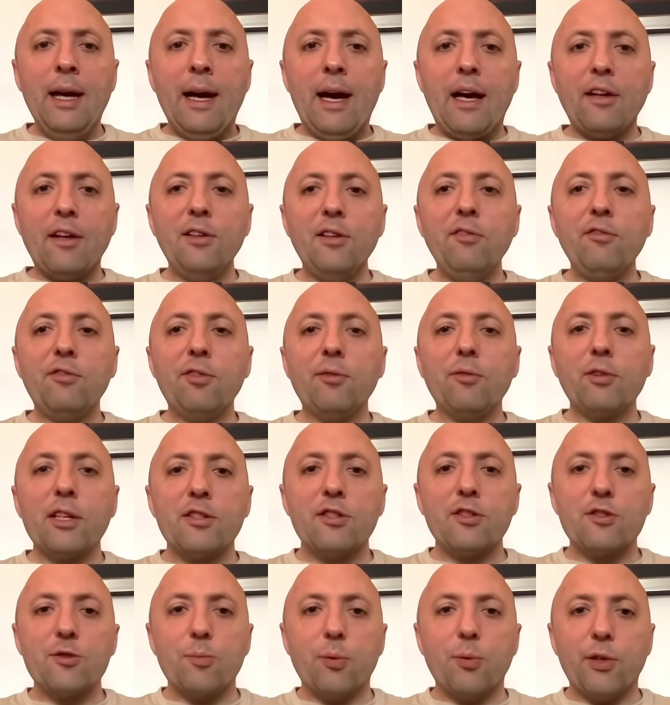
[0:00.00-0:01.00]
I think from
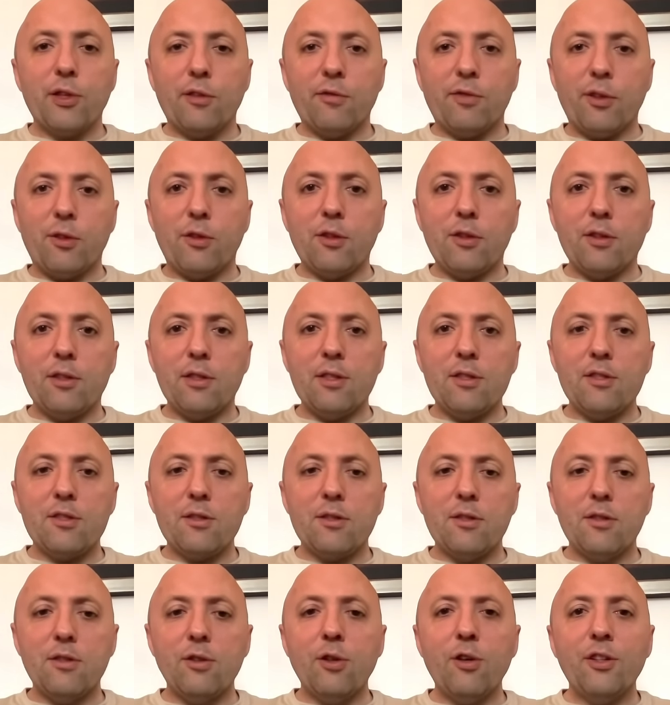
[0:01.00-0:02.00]
Leicester's point of view, that there's
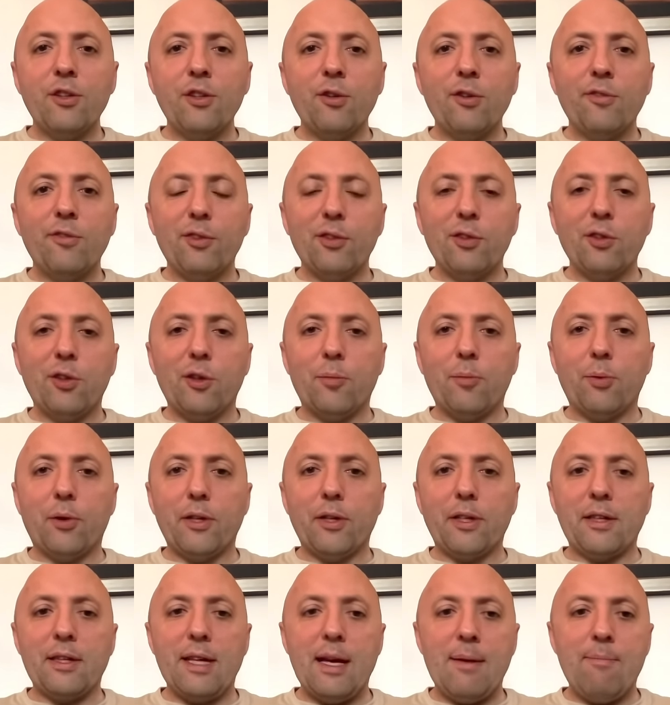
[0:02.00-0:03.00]
not an awful lot of
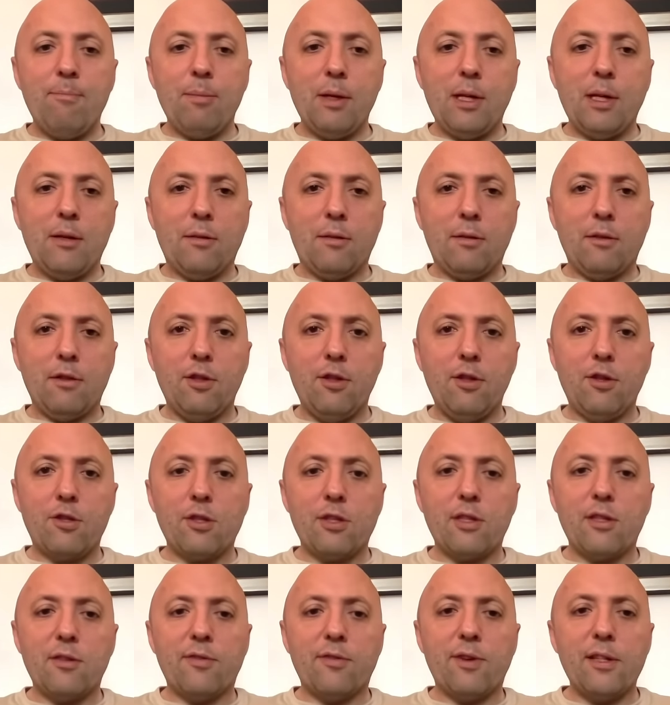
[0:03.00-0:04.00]
point in them being
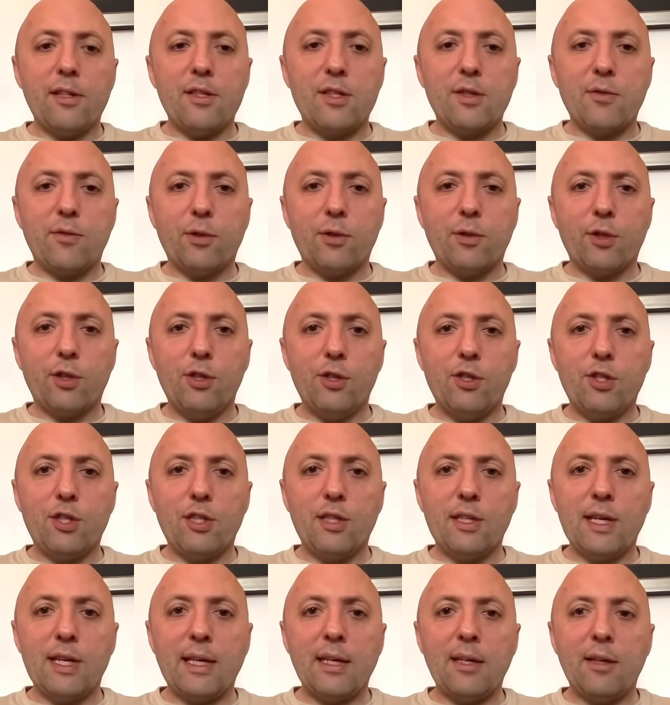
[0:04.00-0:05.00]
hugely defensive or hugely
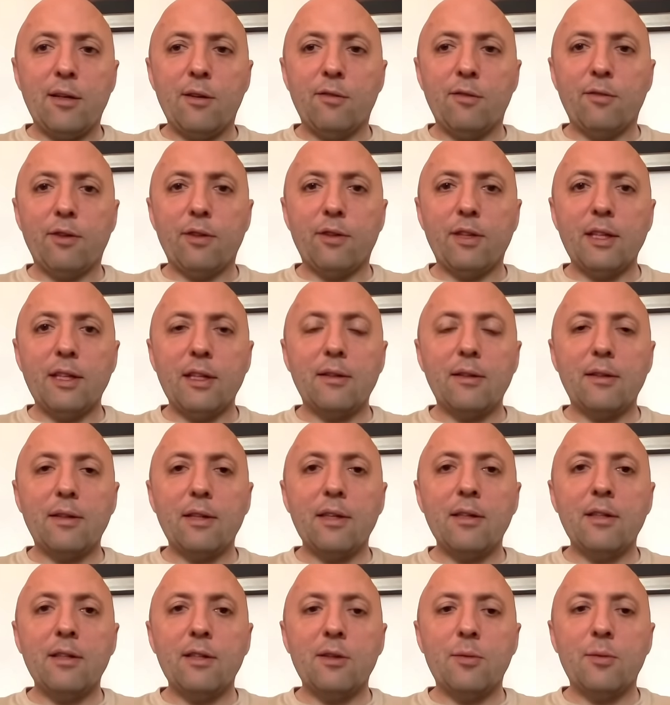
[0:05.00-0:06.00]
negative. I think they're
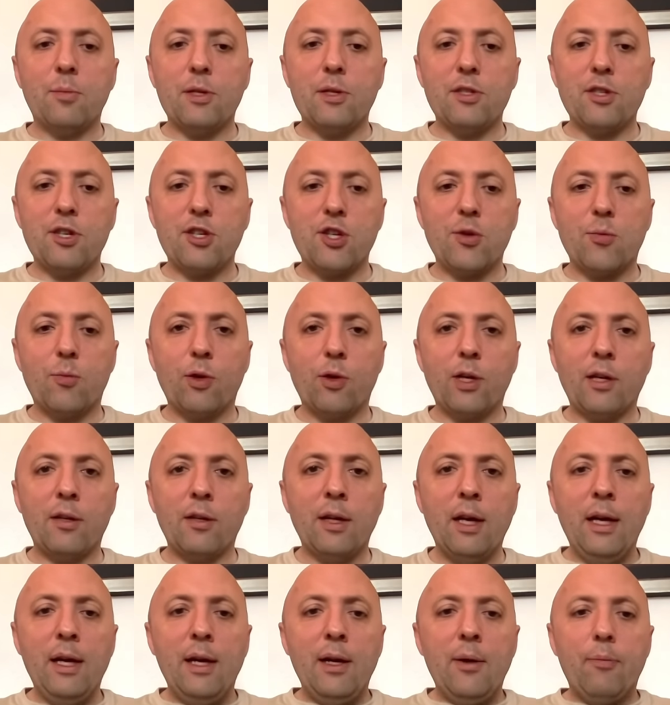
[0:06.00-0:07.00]
in a position where
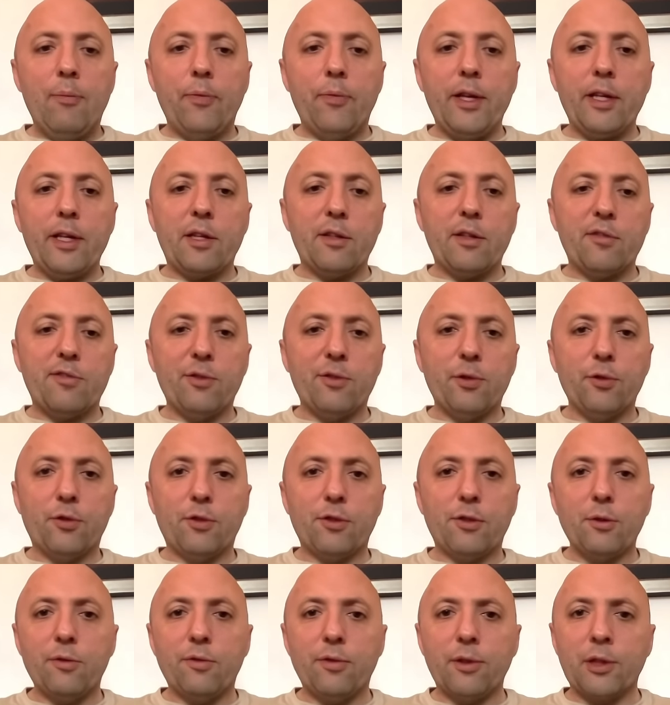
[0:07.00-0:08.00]
they can afford
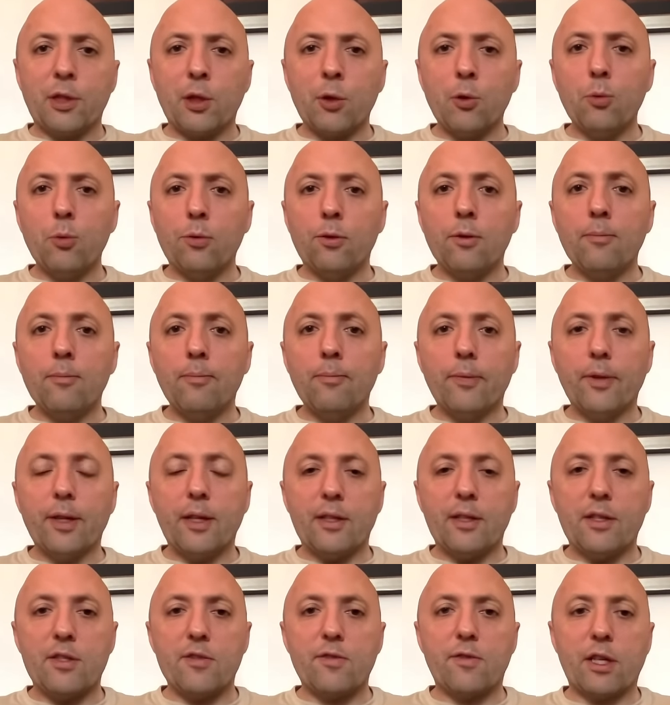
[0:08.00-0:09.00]
to go for gold in
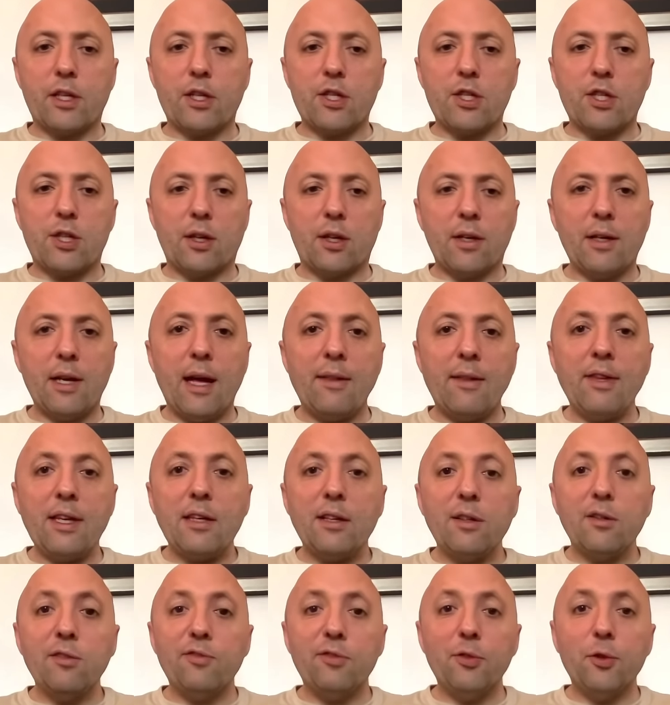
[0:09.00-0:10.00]
this fixture, and they
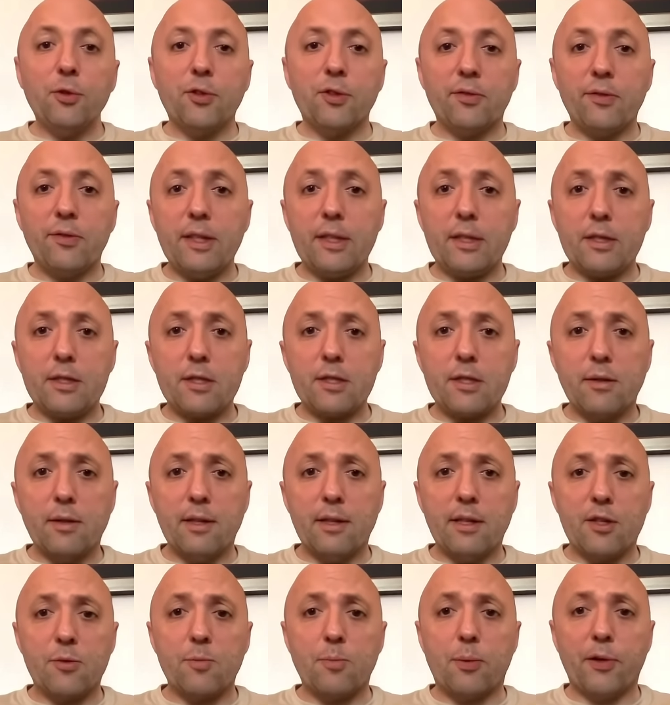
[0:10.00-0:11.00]
can afford defeats at
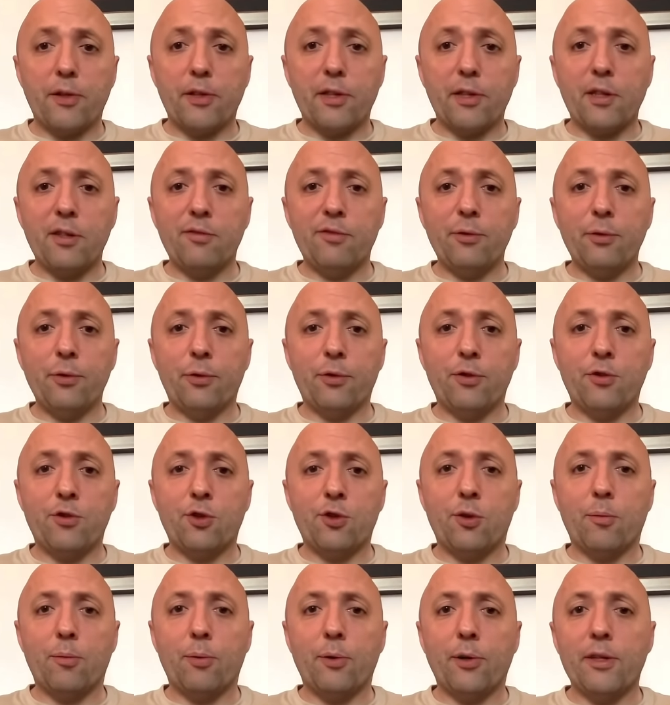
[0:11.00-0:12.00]
this point. They can afford to
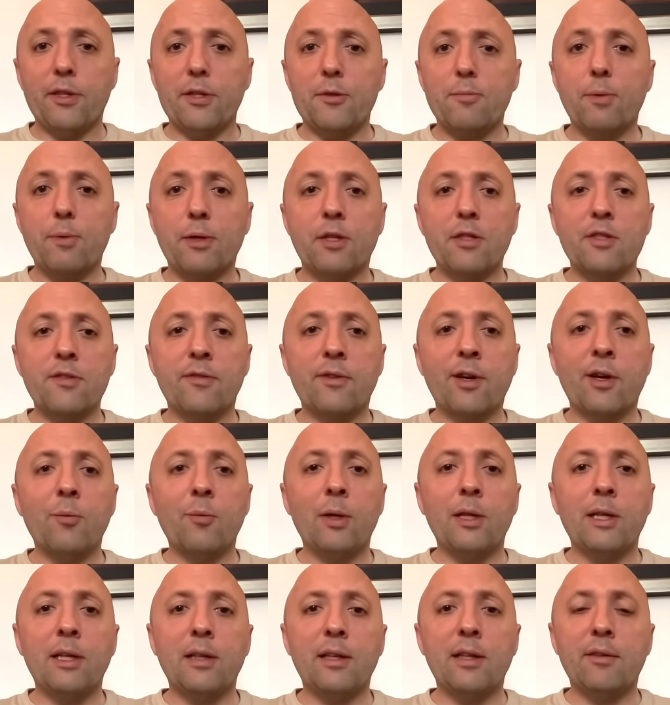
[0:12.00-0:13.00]
drop points because of how
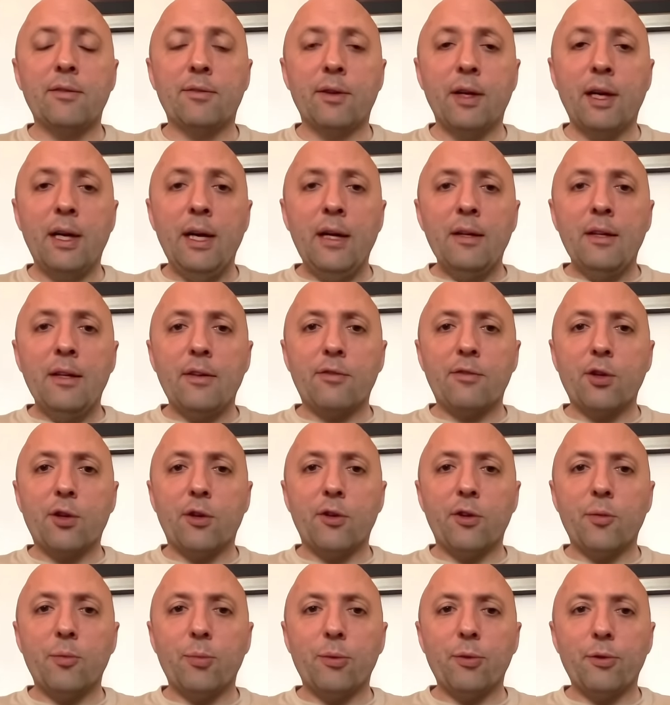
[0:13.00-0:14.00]
many they've got
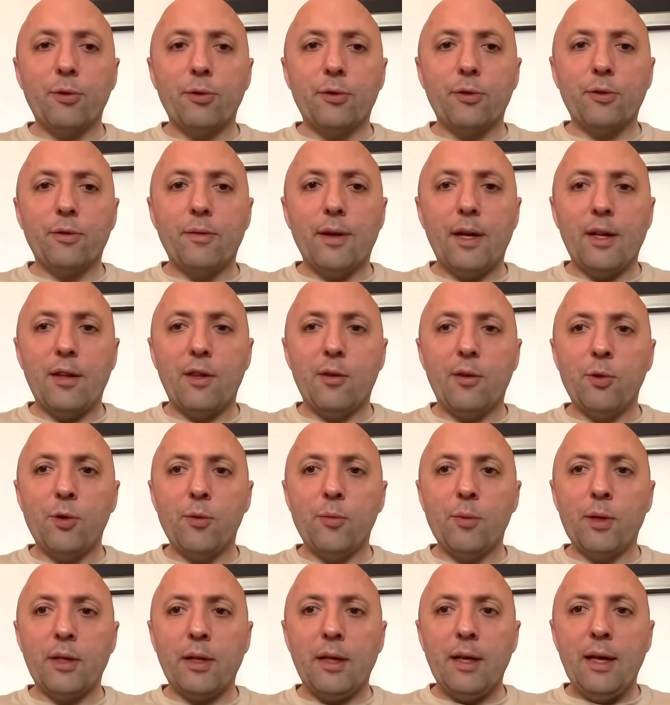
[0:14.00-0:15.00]
on the board at the
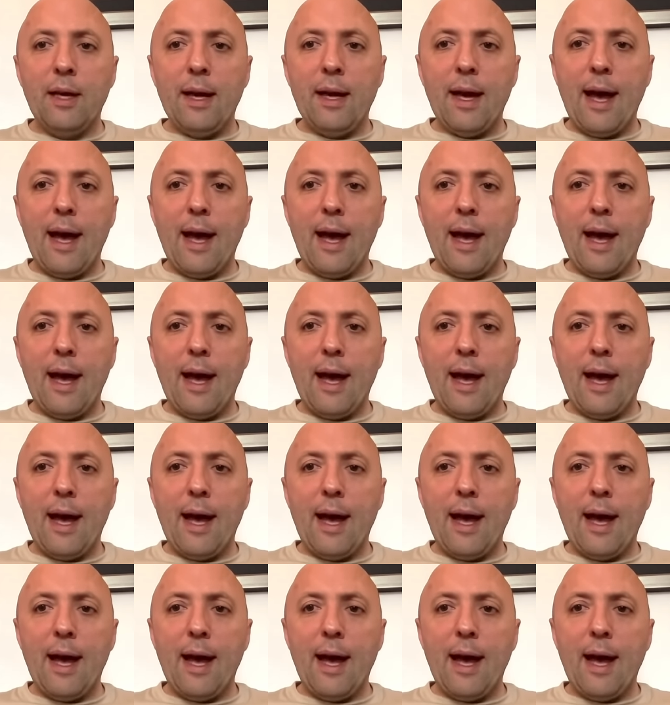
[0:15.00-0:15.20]
moment.